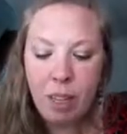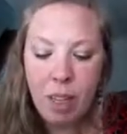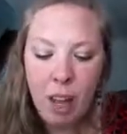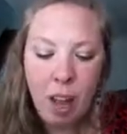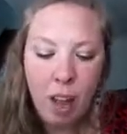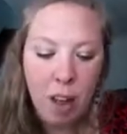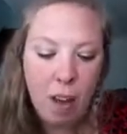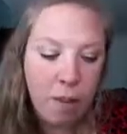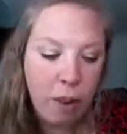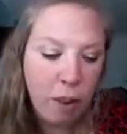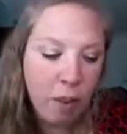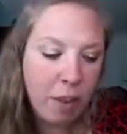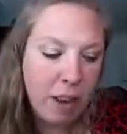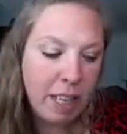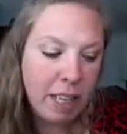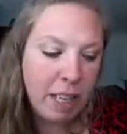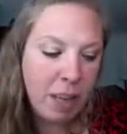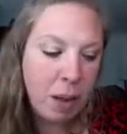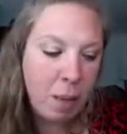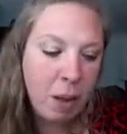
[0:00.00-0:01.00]
for the
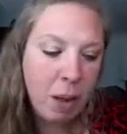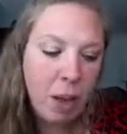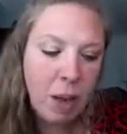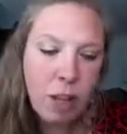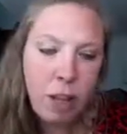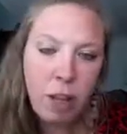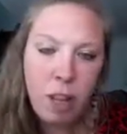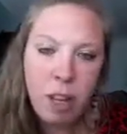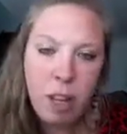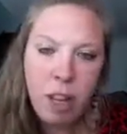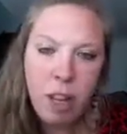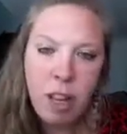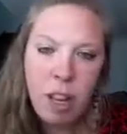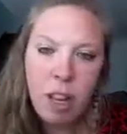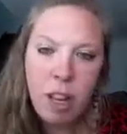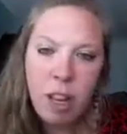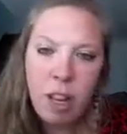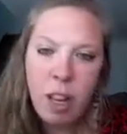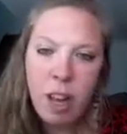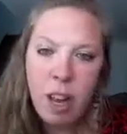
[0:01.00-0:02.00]
rest of the month.
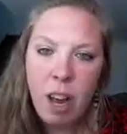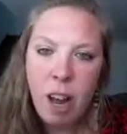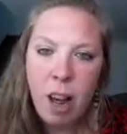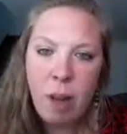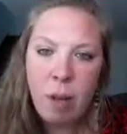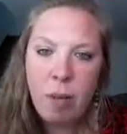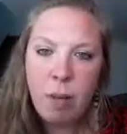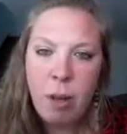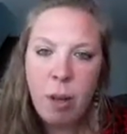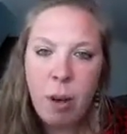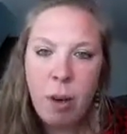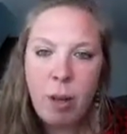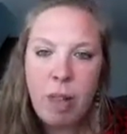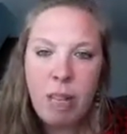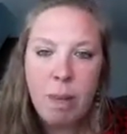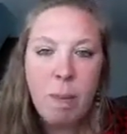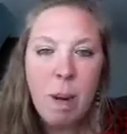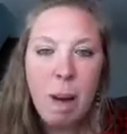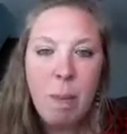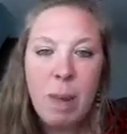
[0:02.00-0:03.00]
So
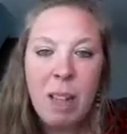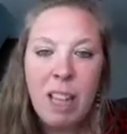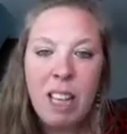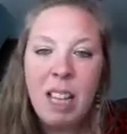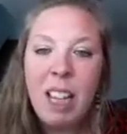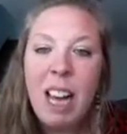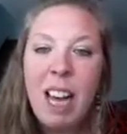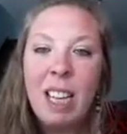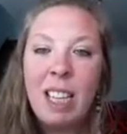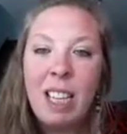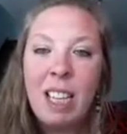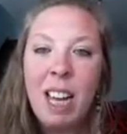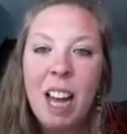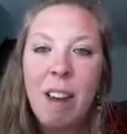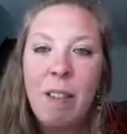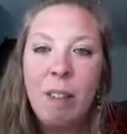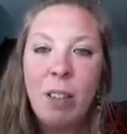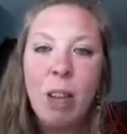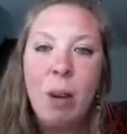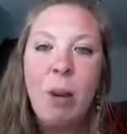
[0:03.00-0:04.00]
this might be the last
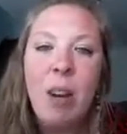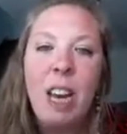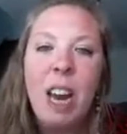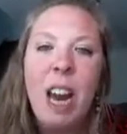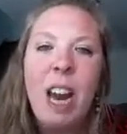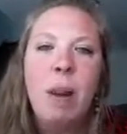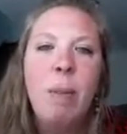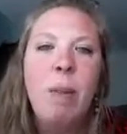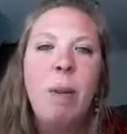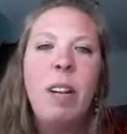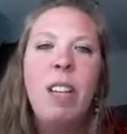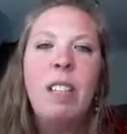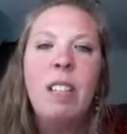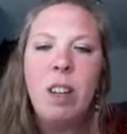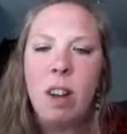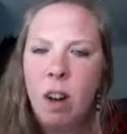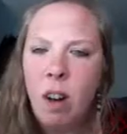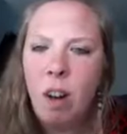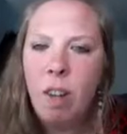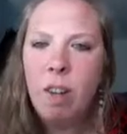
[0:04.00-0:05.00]
live Q&A, but it's
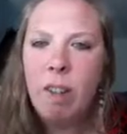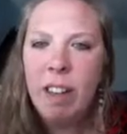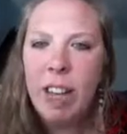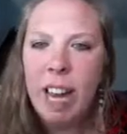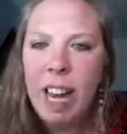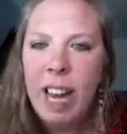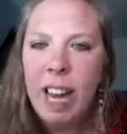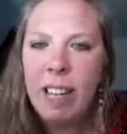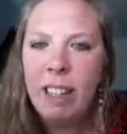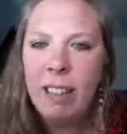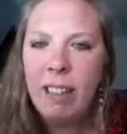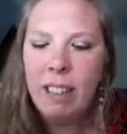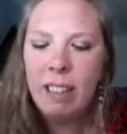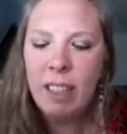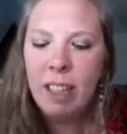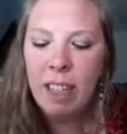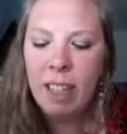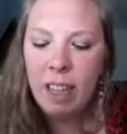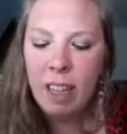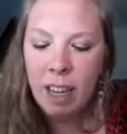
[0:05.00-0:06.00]
not over yet.
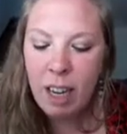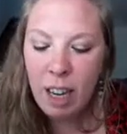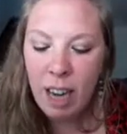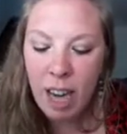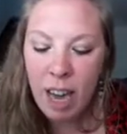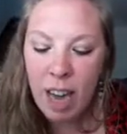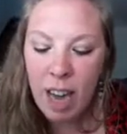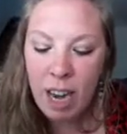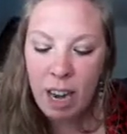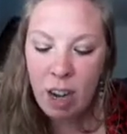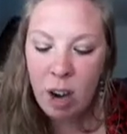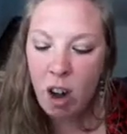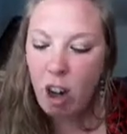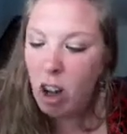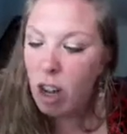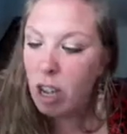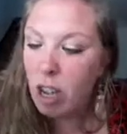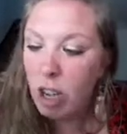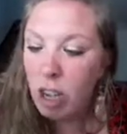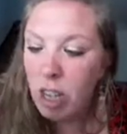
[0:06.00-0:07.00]
And
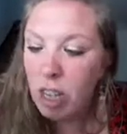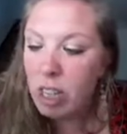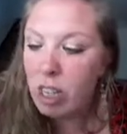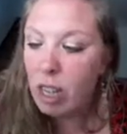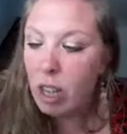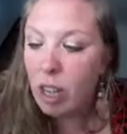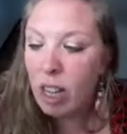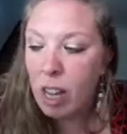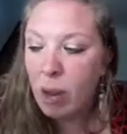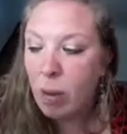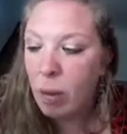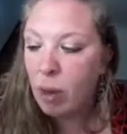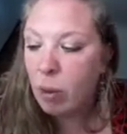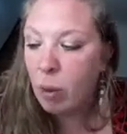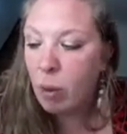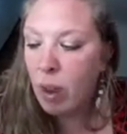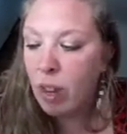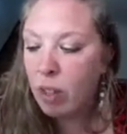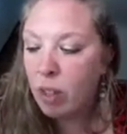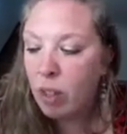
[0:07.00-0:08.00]
you can still keep those
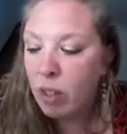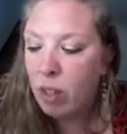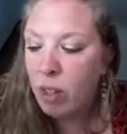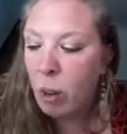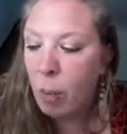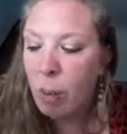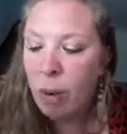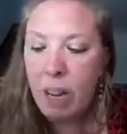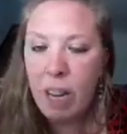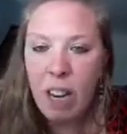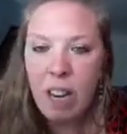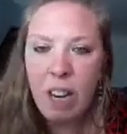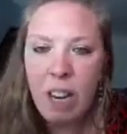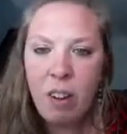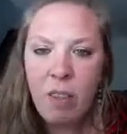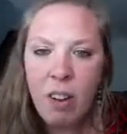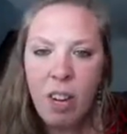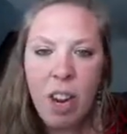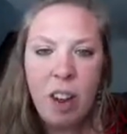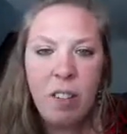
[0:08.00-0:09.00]
questions coming in
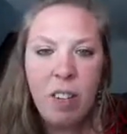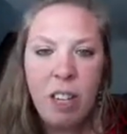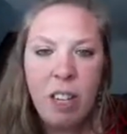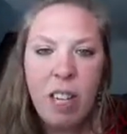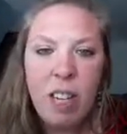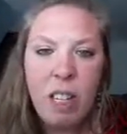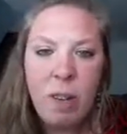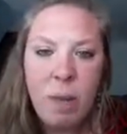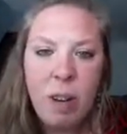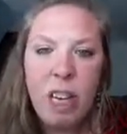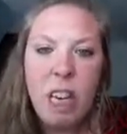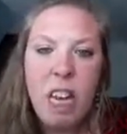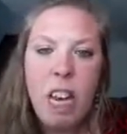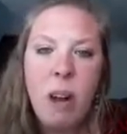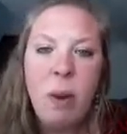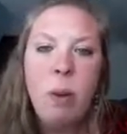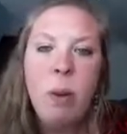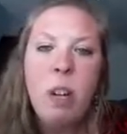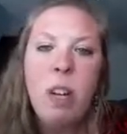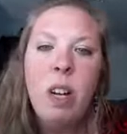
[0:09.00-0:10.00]
even after this
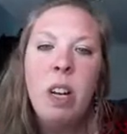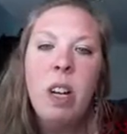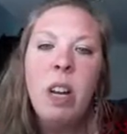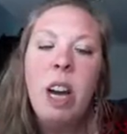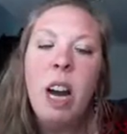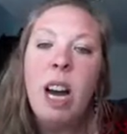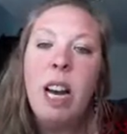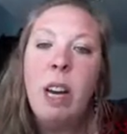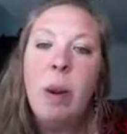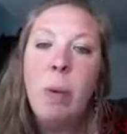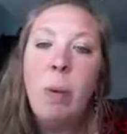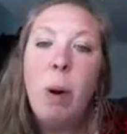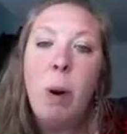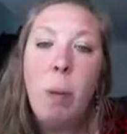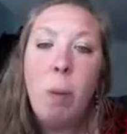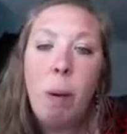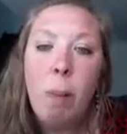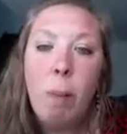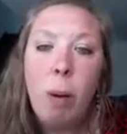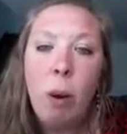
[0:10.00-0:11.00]
video, and it will
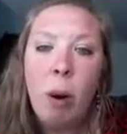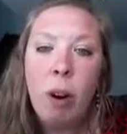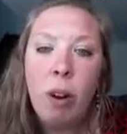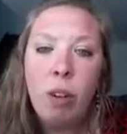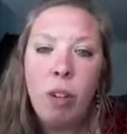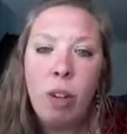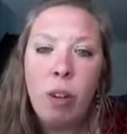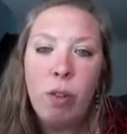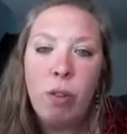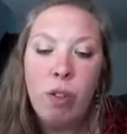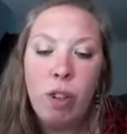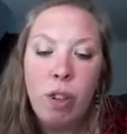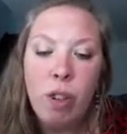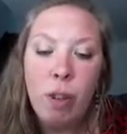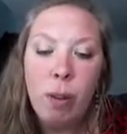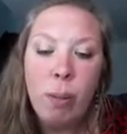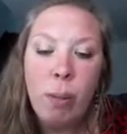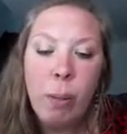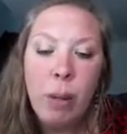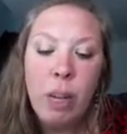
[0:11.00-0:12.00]
be put on
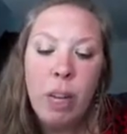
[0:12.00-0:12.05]
YouTube.